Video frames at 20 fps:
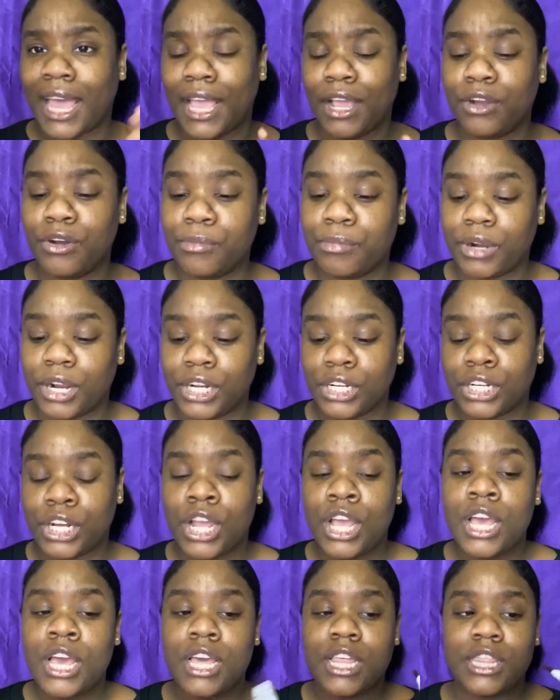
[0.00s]
brush.
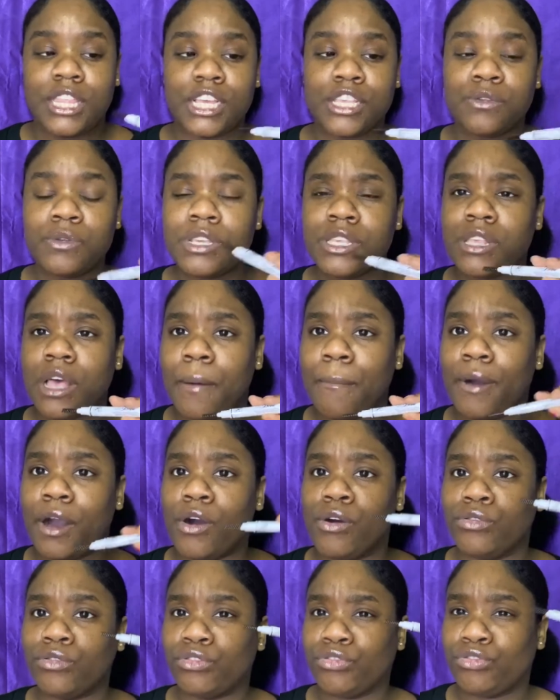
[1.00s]
This was
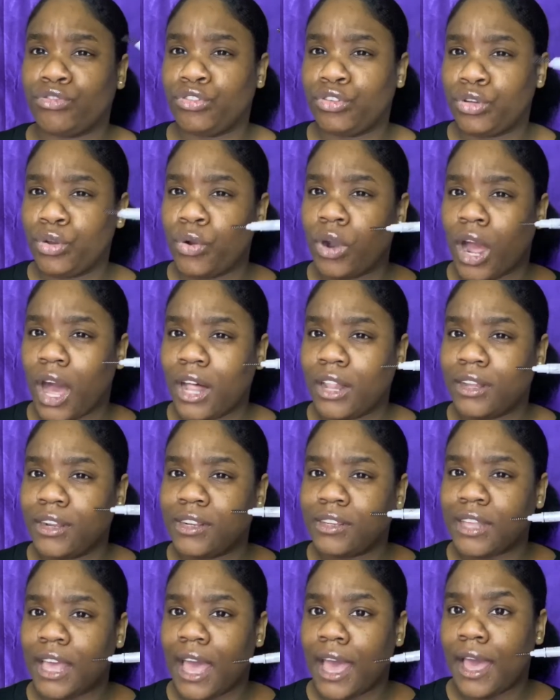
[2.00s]
about
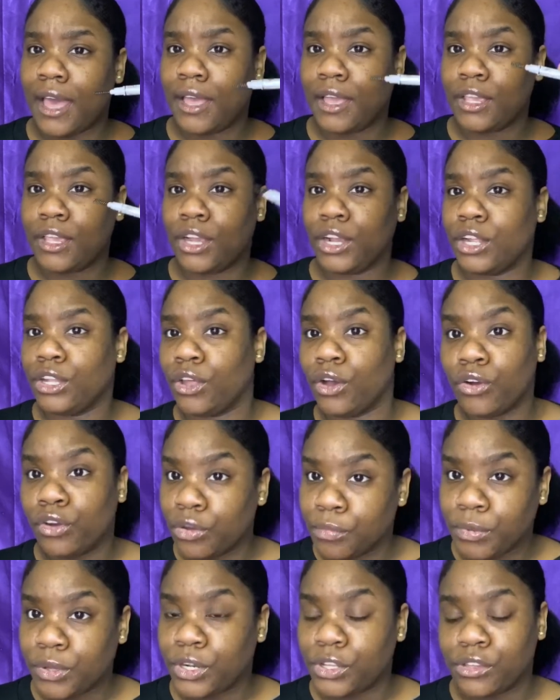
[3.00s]
$2 at your local
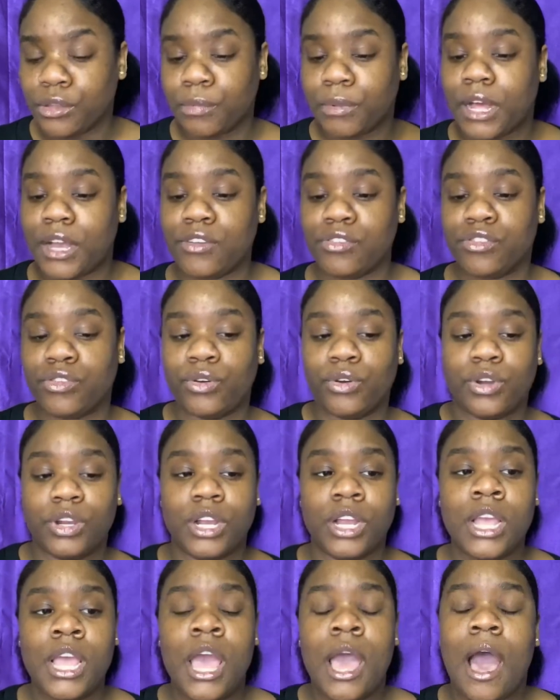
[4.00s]
beauty supply store.
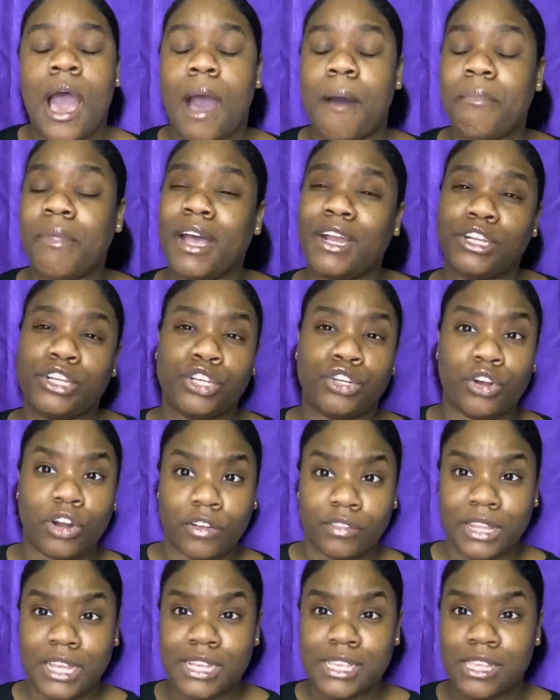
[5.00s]
I'm not sure
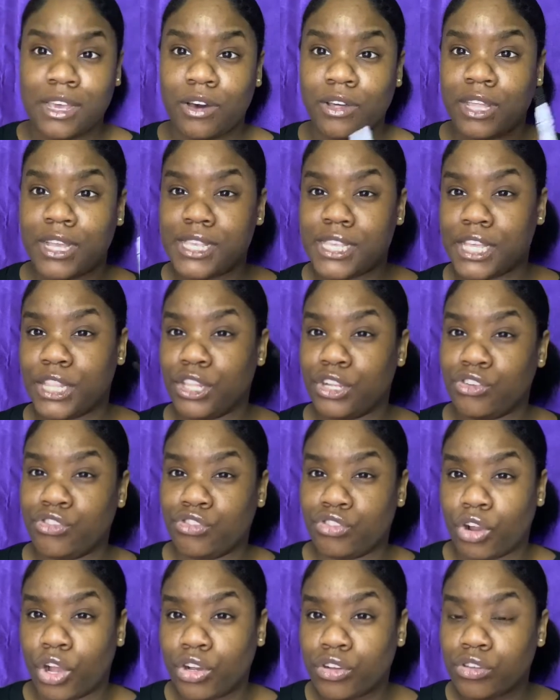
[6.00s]
if they sell these in the
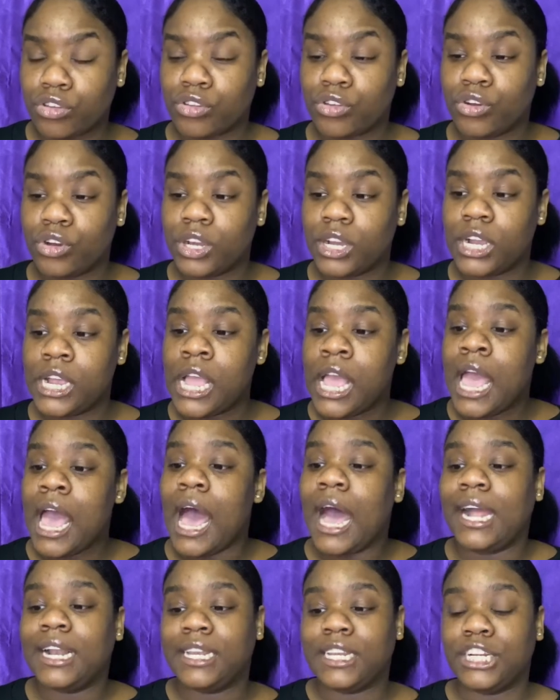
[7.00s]
drugstore.
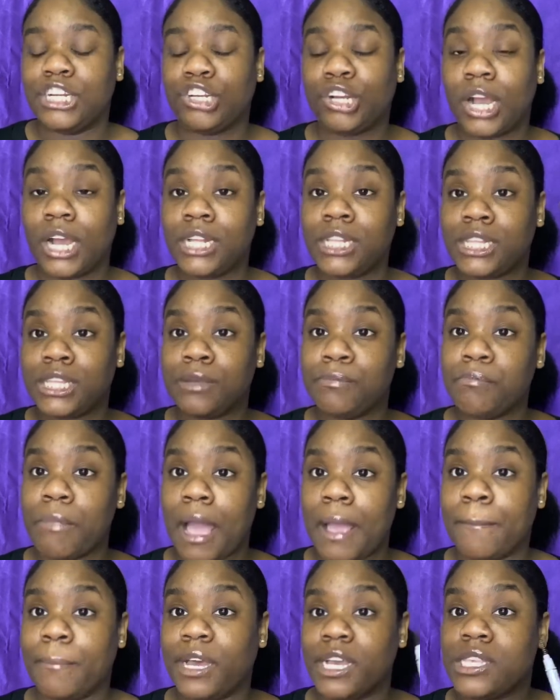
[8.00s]
I did try my
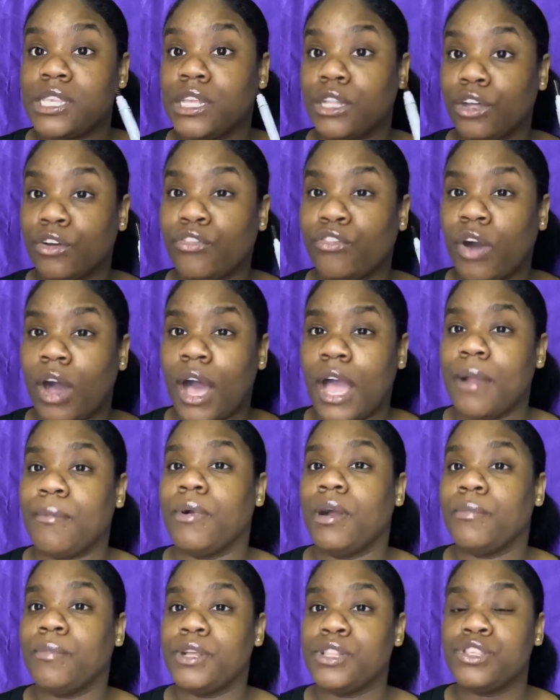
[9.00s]
best to look for an
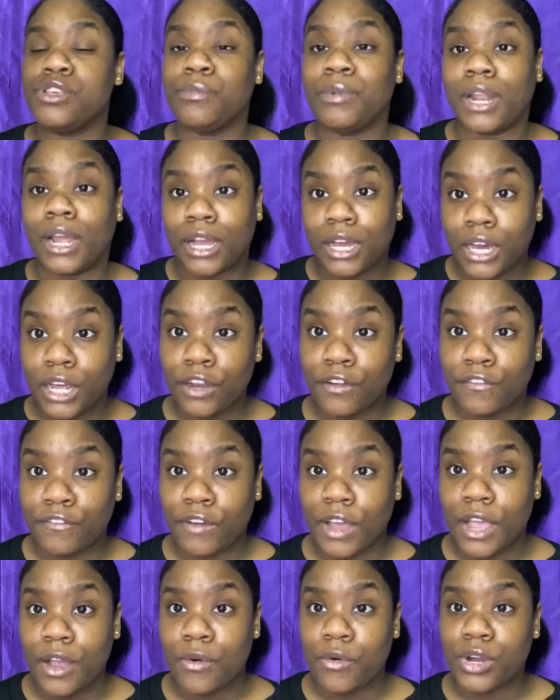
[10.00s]
eyebrow pencil, but I couldn't
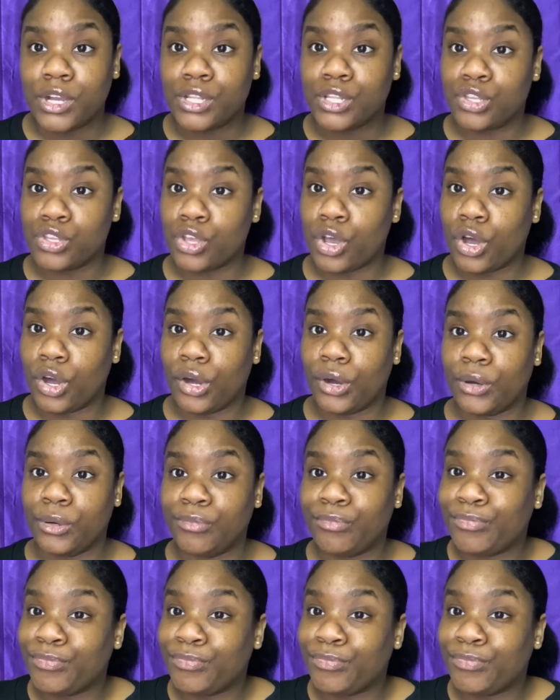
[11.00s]
find one, so